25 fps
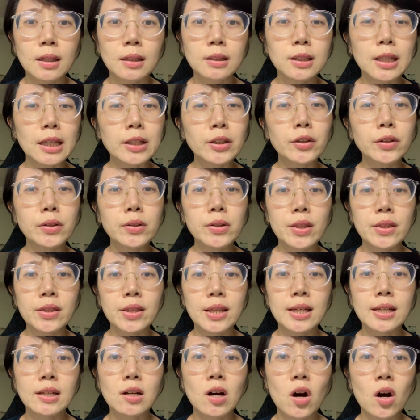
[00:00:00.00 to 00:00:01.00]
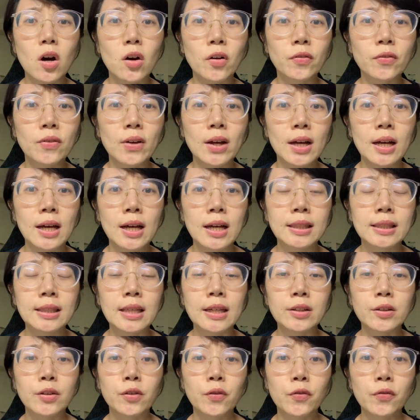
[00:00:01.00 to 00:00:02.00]
that you could think of
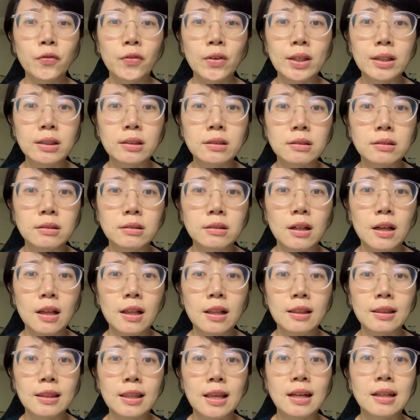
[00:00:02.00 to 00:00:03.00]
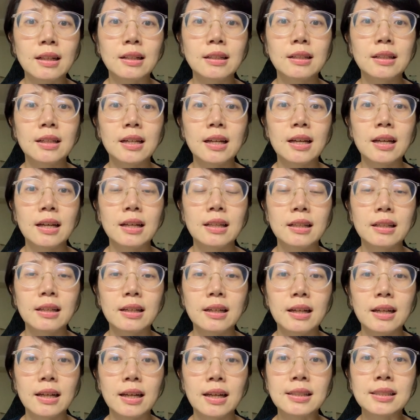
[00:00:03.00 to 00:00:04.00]
that you feel that
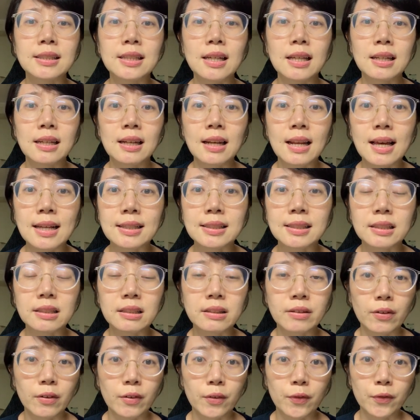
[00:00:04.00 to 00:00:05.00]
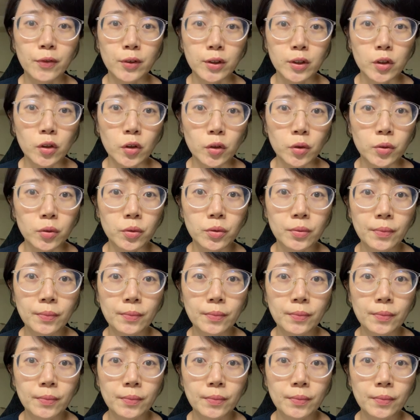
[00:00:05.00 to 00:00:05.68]
it's a lesson for you,